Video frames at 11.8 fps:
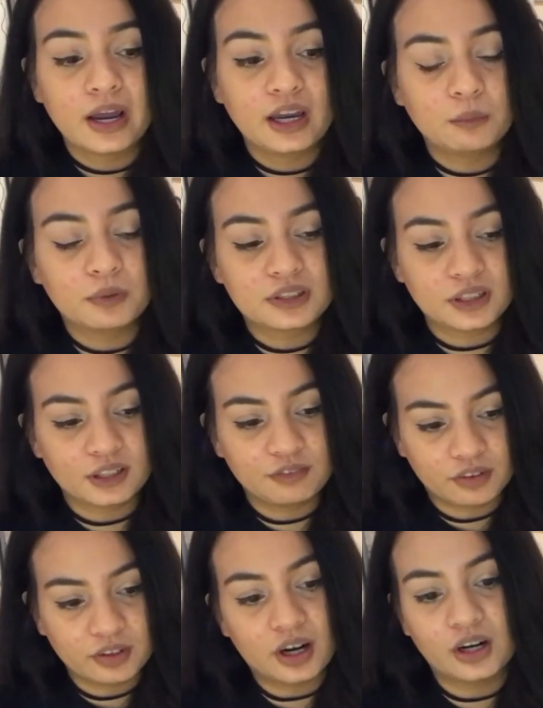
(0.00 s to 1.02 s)
He would study
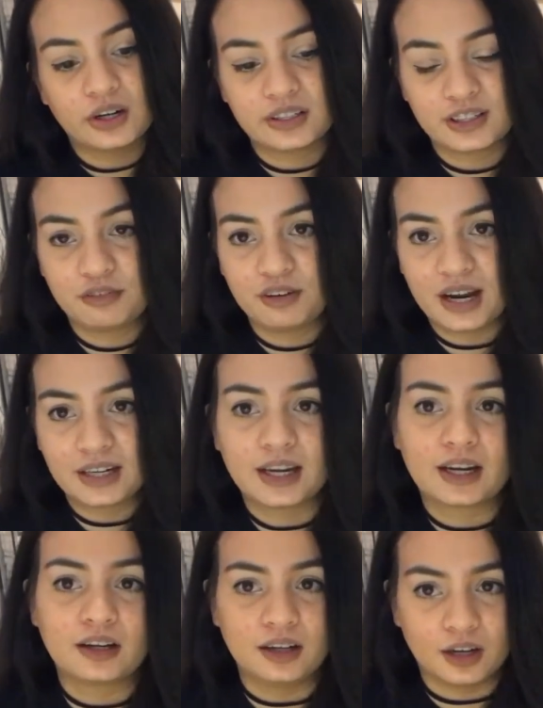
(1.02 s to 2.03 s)
very hard as if he had
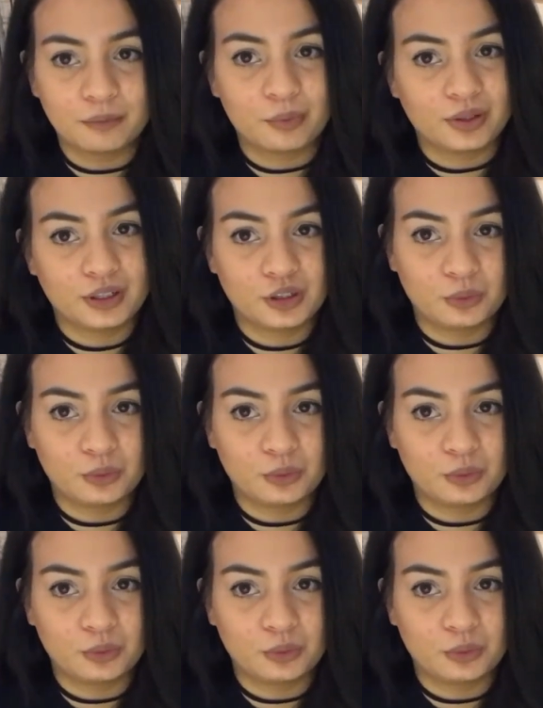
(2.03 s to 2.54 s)
like a gun pointed